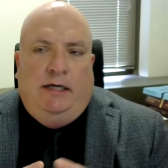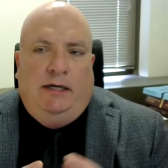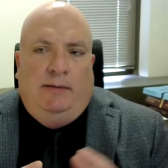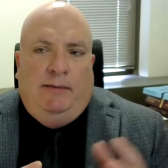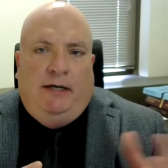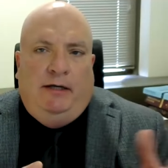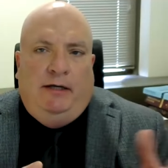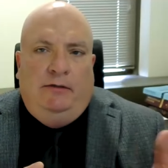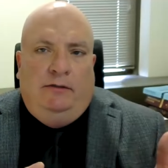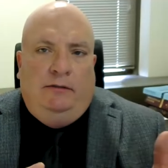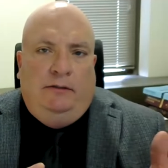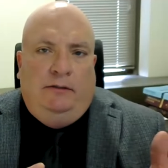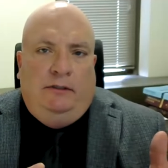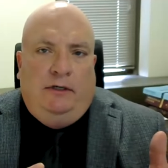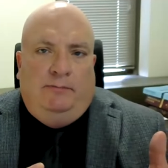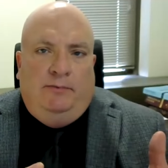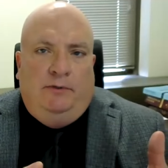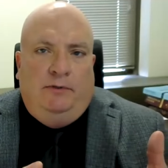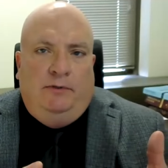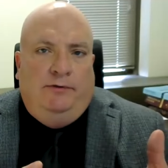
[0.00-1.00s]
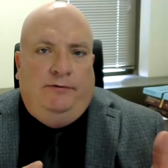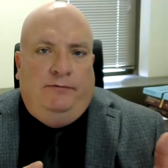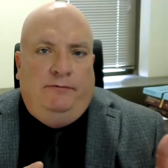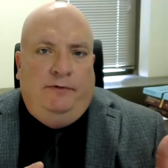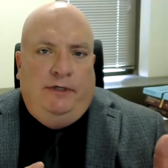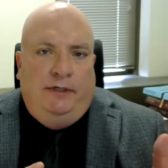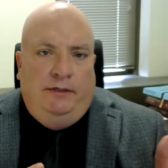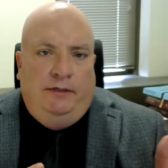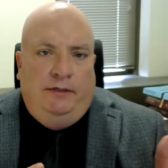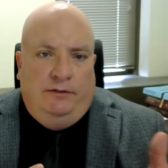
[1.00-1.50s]
came out a couple,
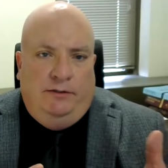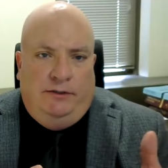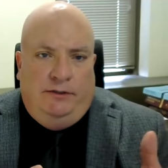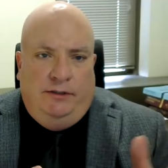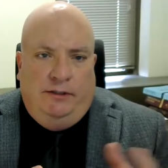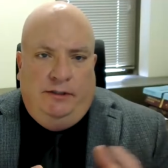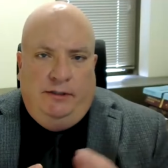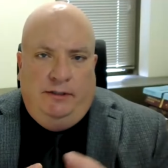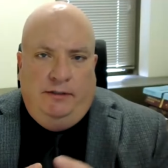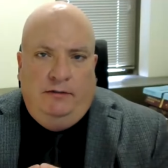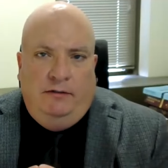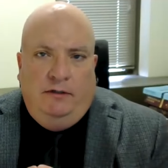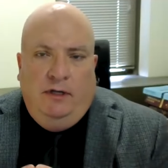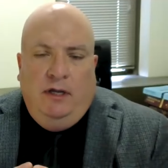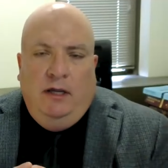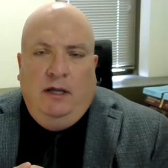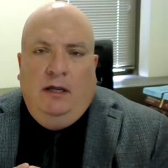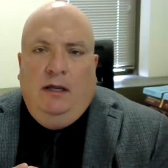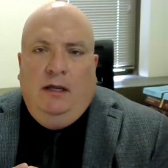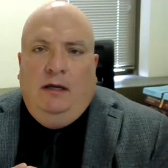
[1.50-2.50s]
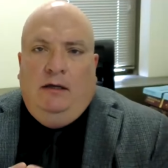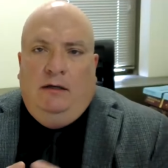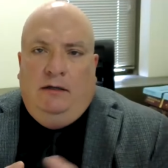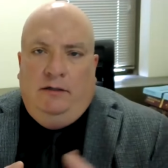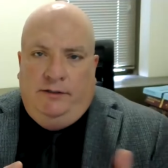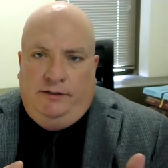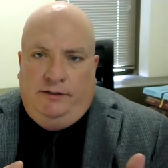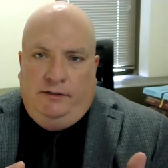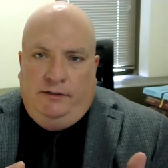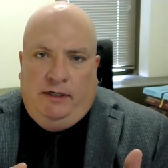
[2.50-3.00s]
three years ago,
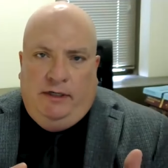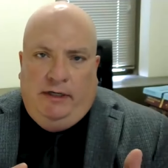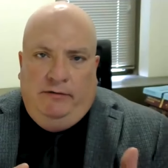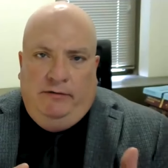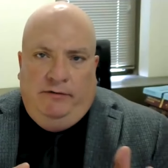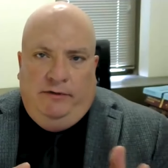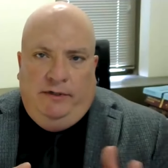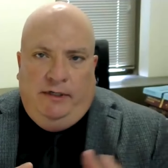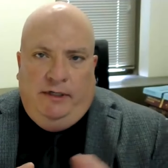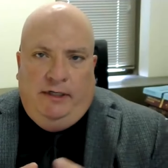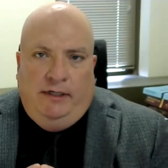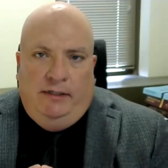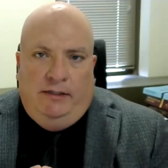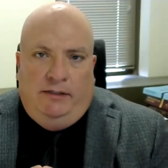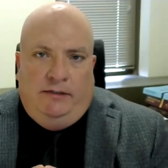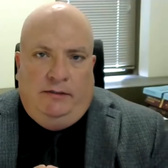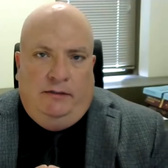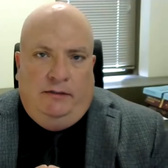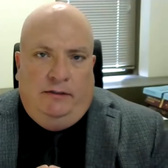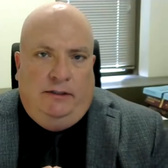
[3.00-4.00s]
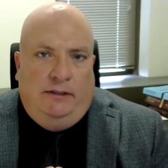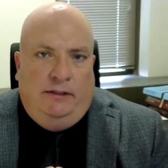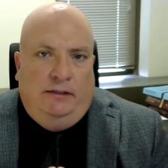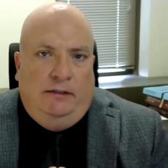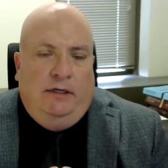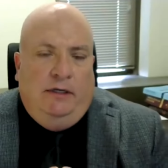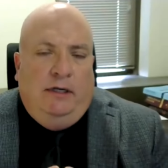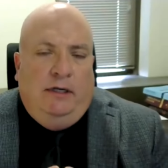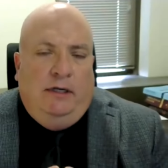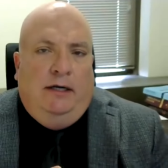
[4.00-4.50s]
also out of the Ninth Circuit,
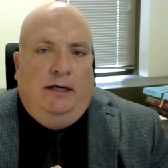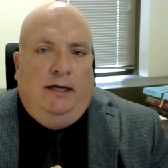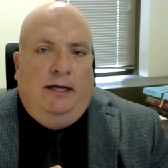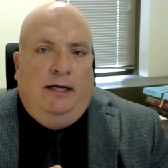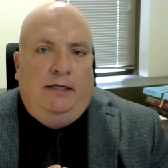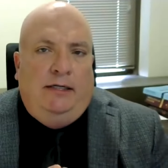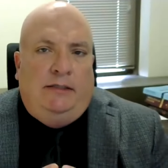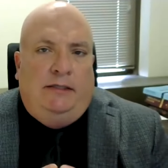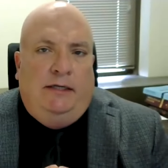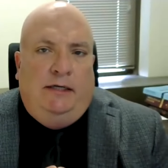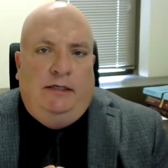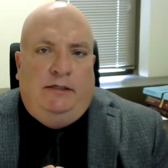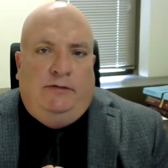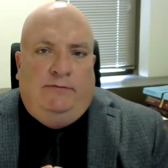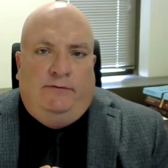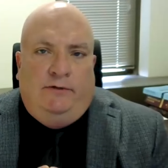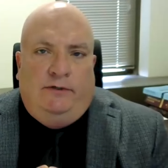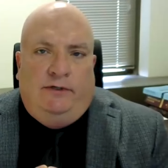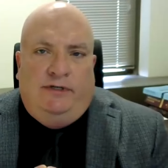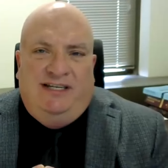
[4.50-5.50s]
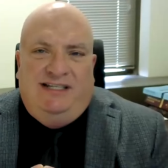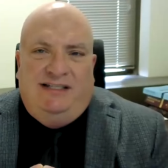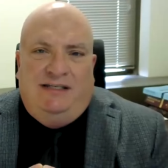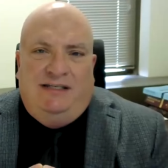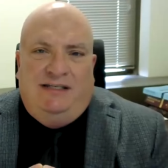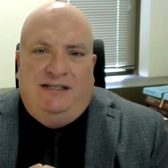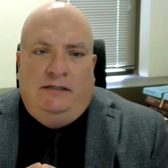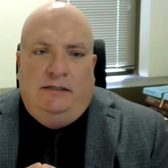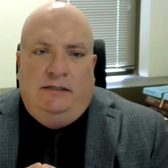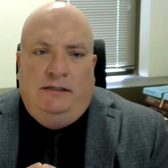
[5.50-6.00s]
United States versus
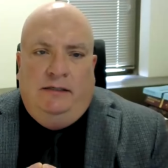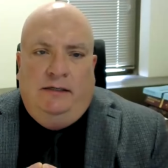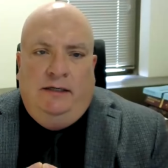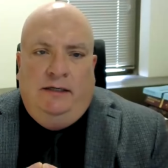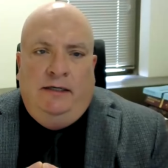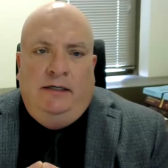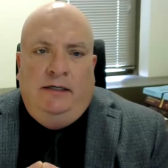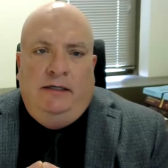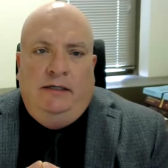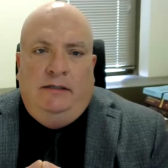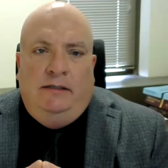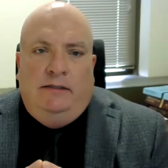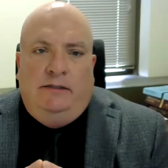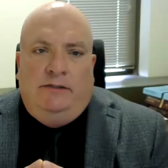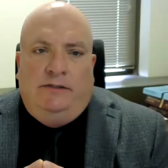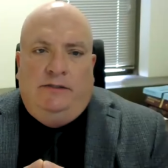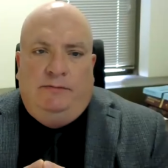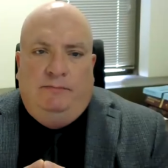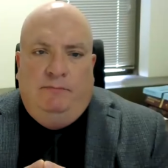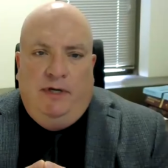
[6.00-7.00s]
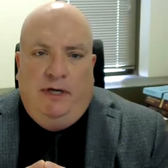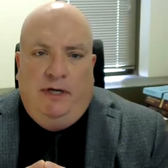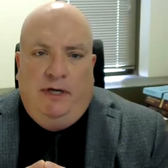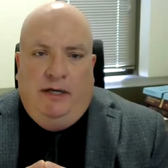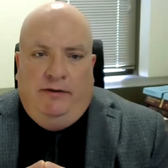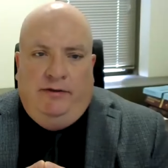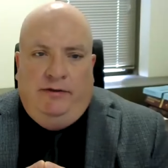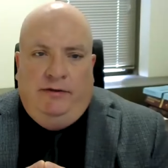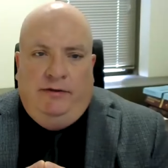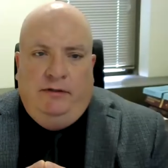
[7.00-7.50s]

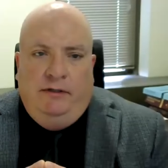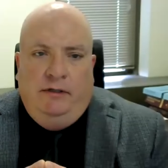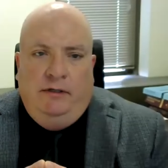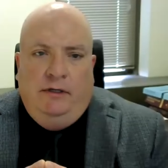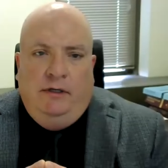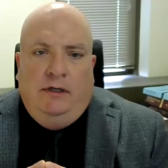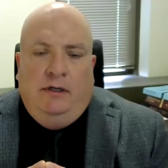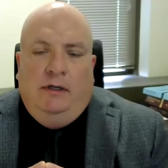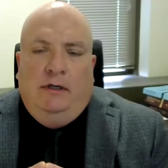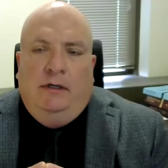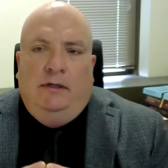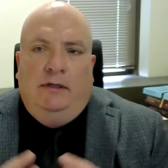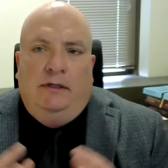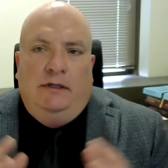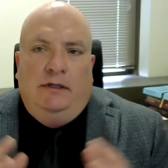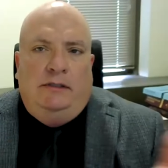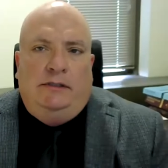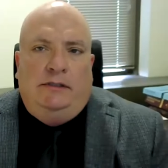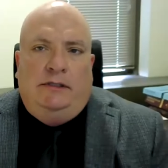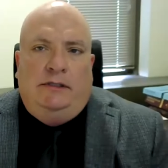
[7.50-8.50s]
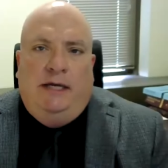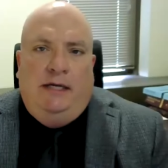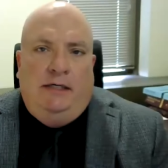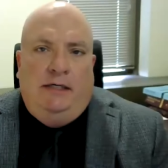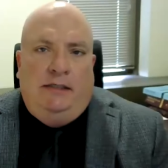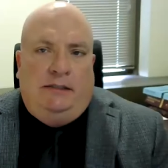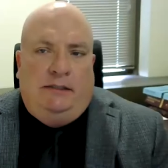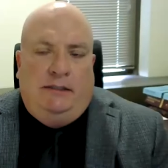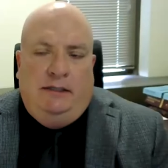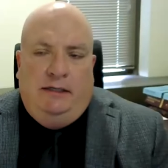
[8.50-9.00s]
Sineneng-Smith. This
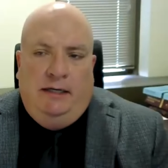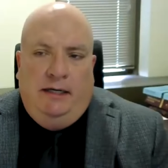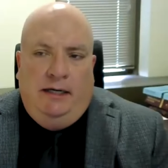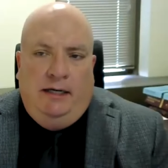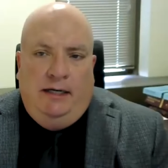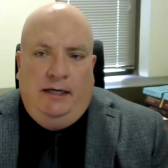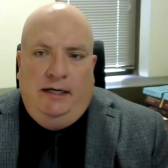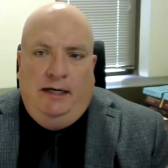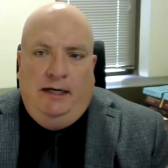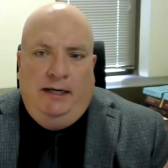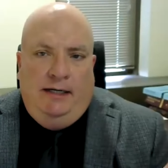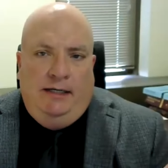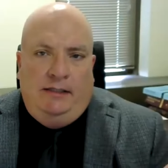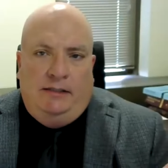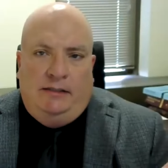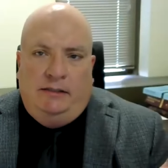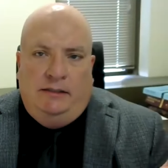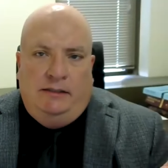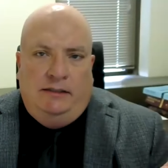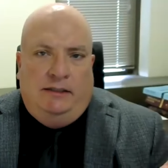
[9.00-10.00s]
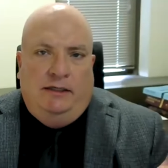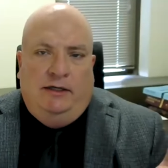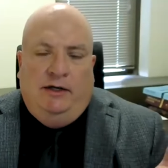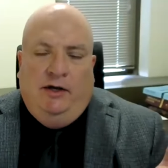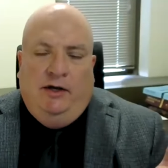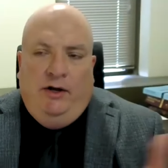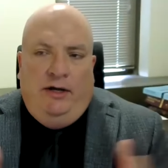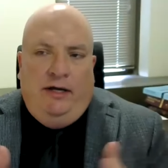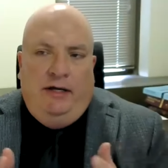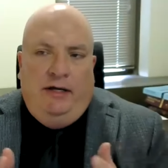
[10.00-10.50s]
case today, Hansen
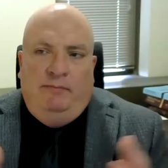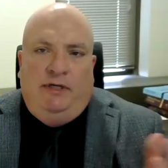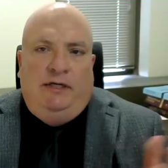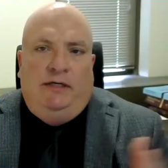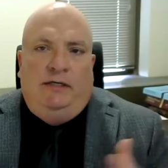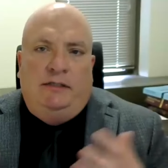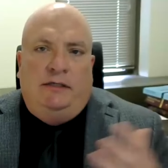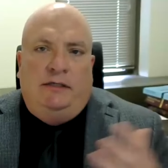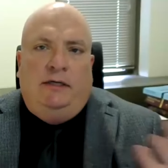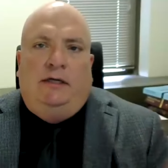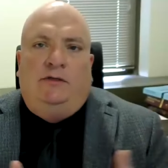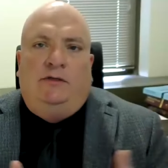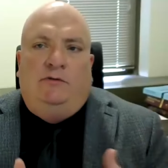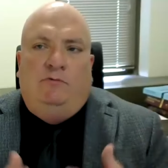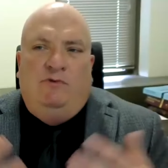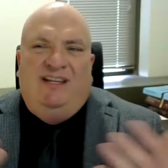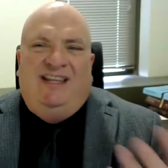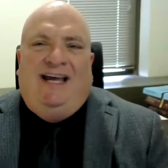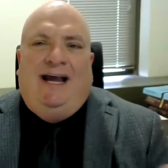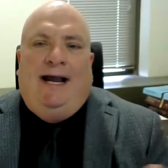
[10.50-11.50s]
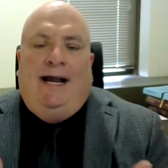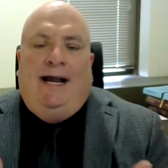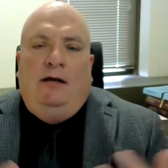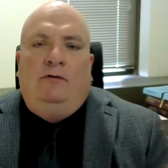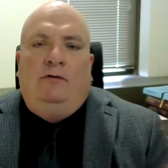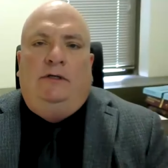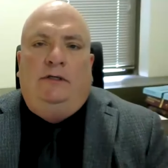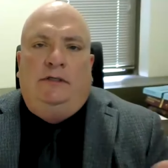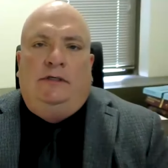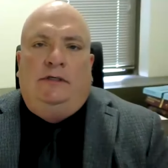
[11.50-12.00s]
cannot be discussed
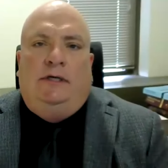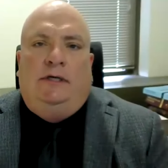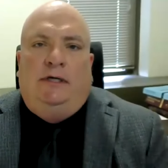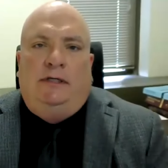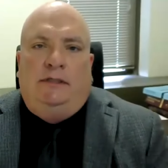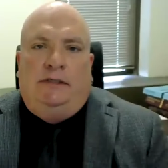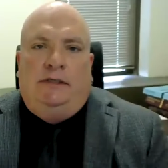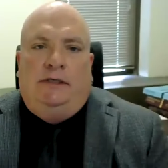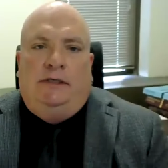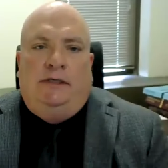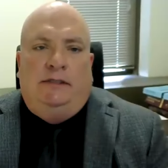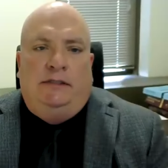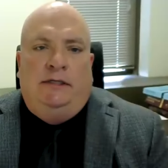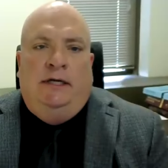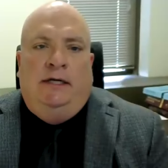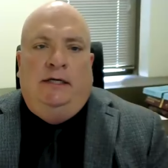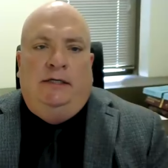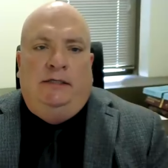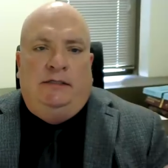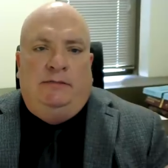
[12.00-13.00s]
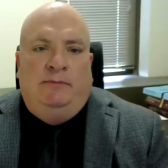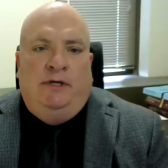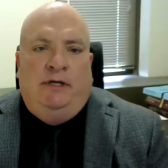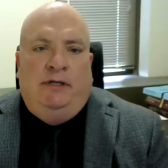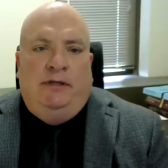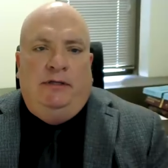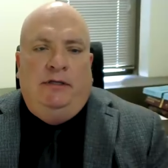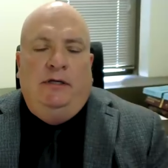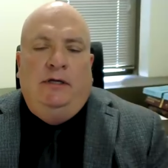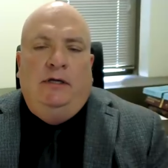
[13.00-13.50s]
without discussing
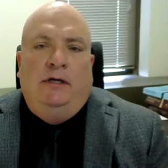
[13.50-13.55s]
Sineneng-Smith,